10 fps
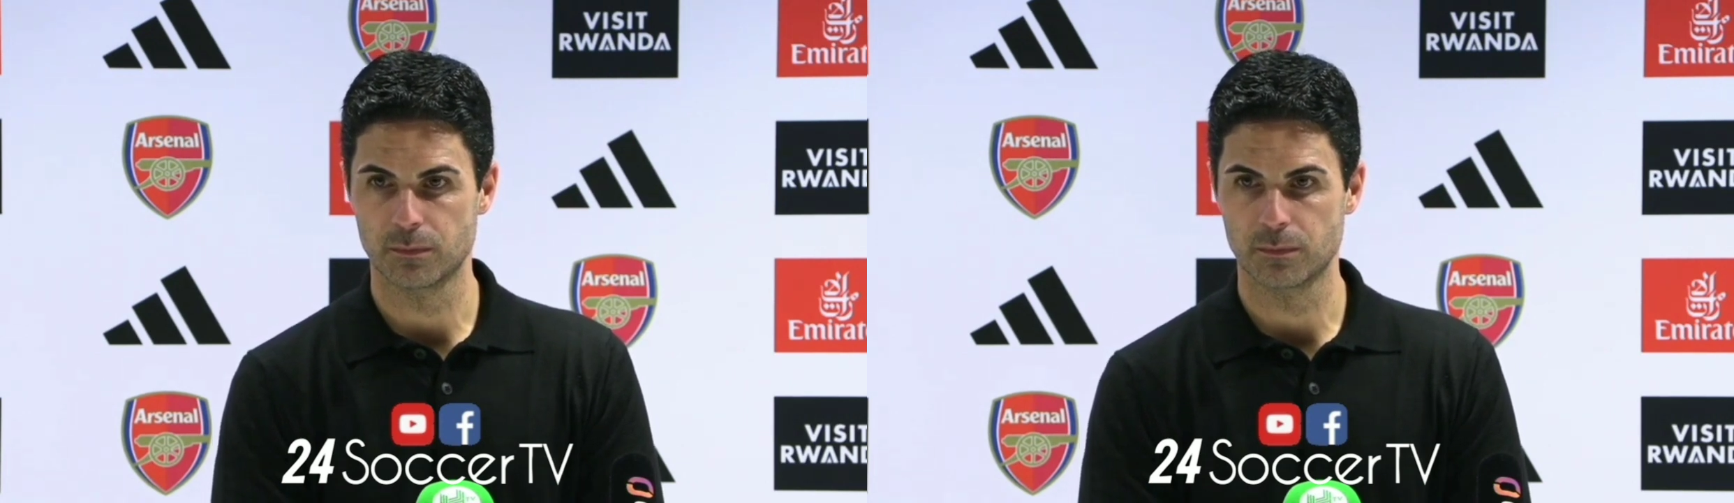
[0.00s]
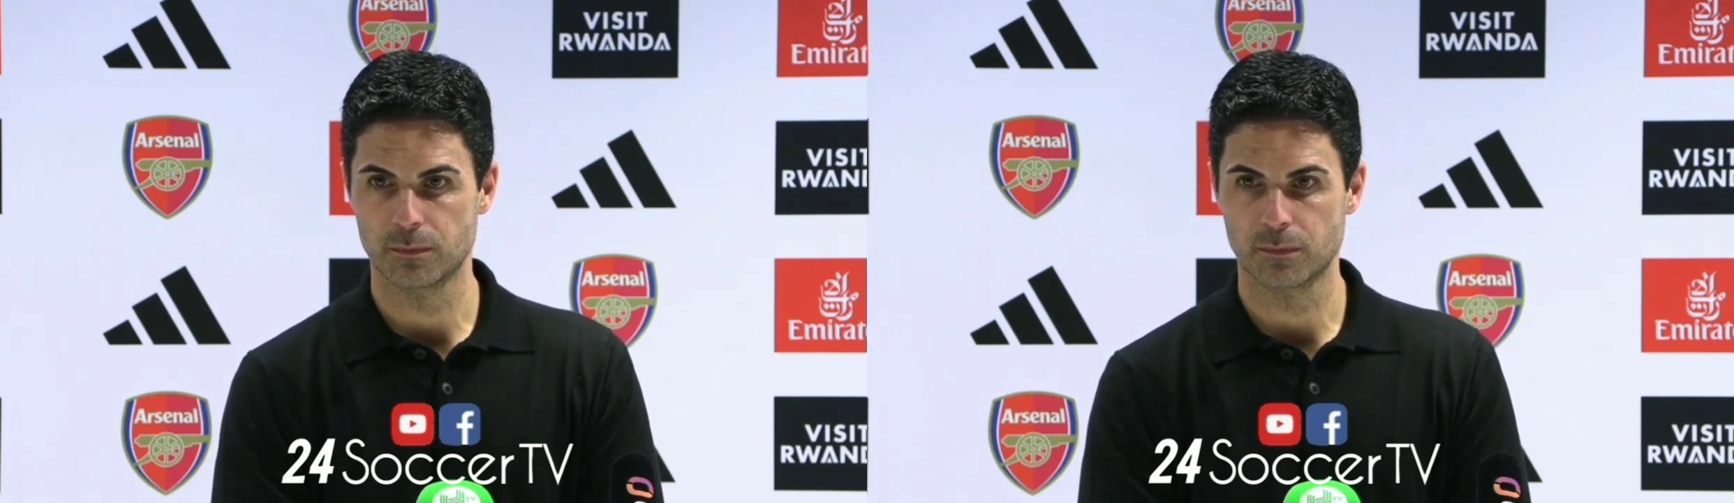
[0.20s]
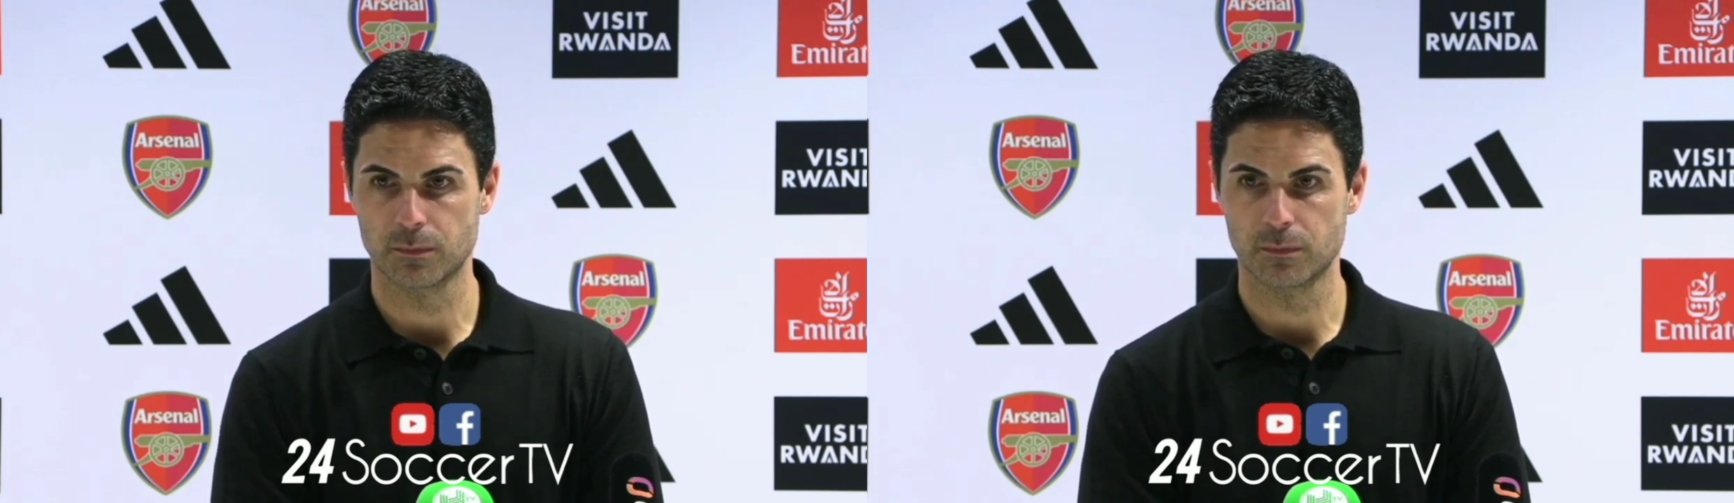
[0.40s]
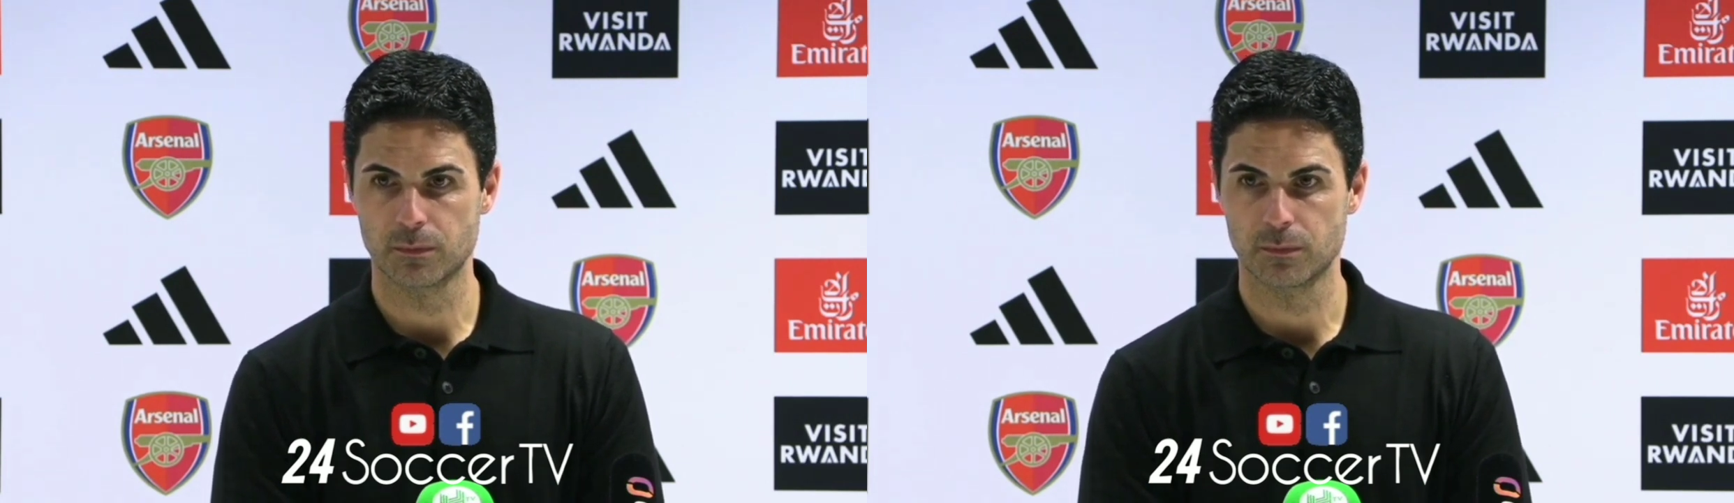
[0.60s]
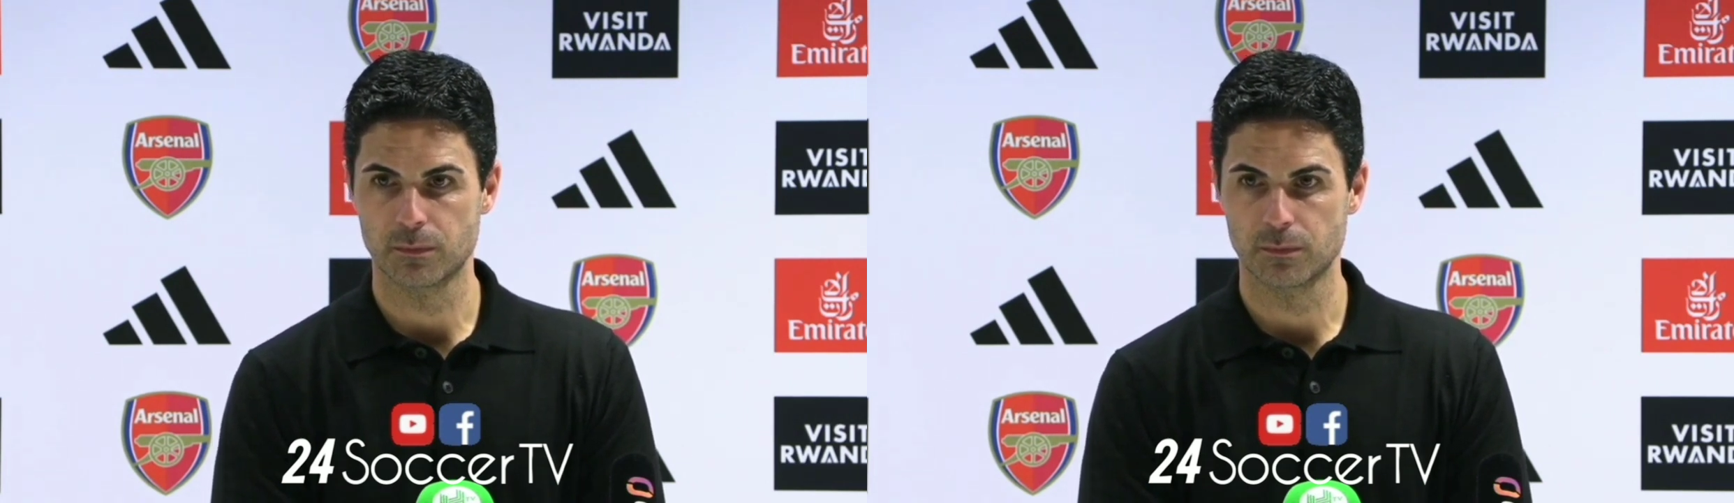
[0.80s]
in
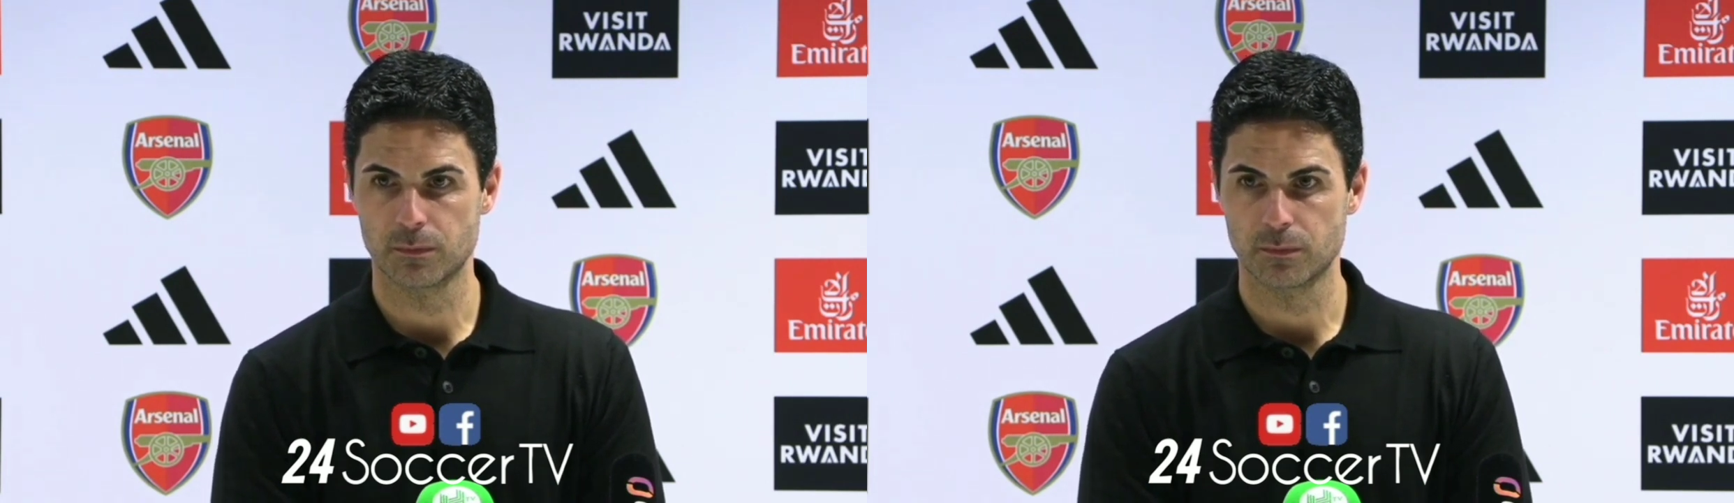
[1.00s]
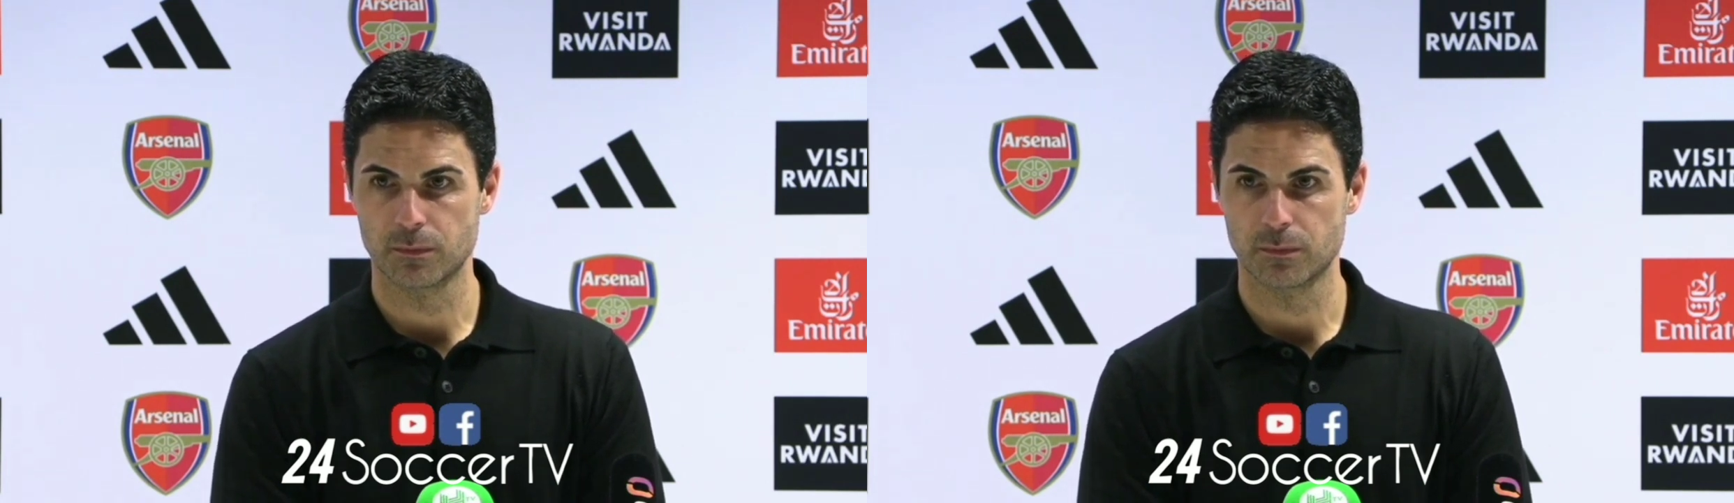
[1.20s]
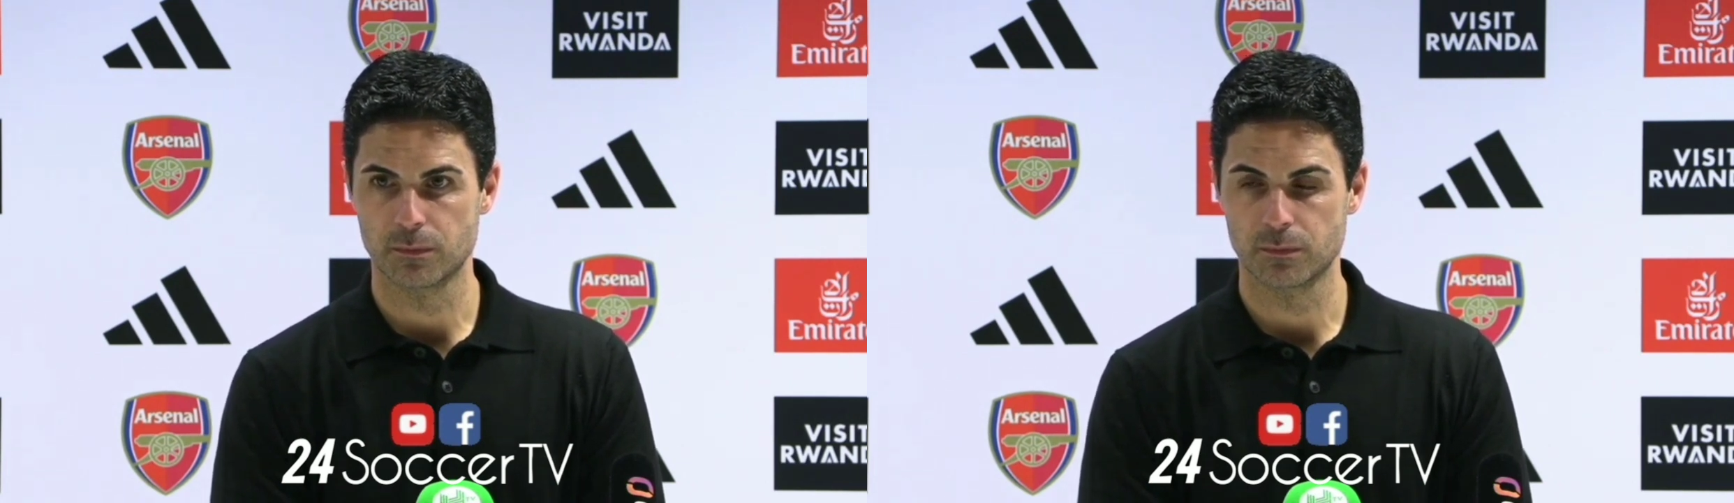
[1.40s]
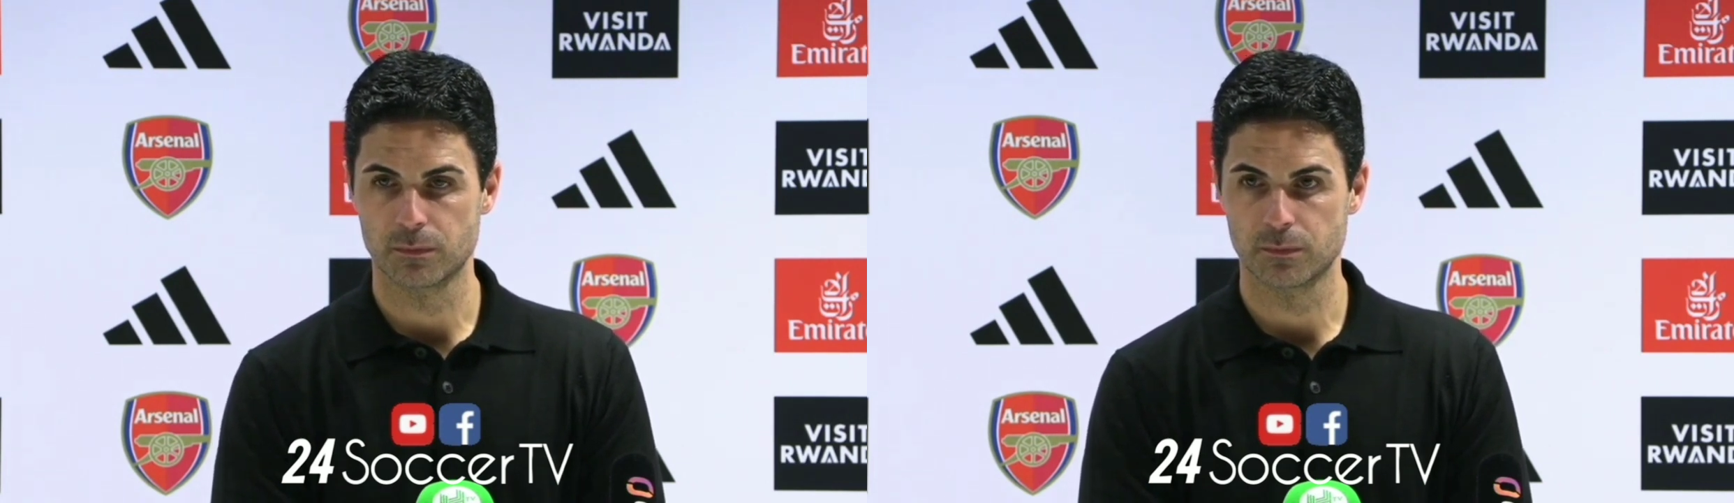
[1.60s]
a league that's